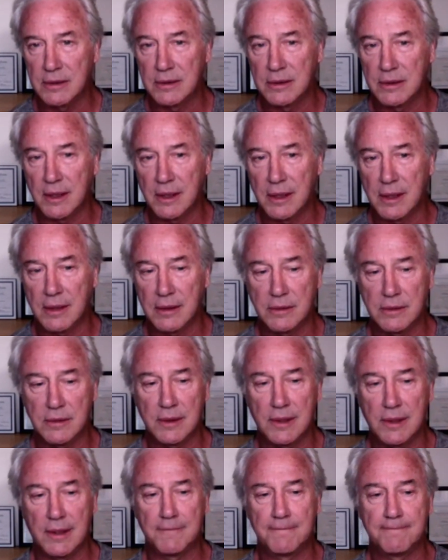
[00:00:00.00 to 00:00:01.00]

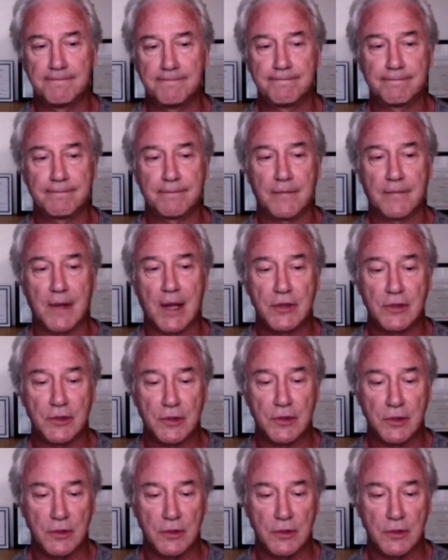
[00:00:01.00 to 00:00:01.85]
And so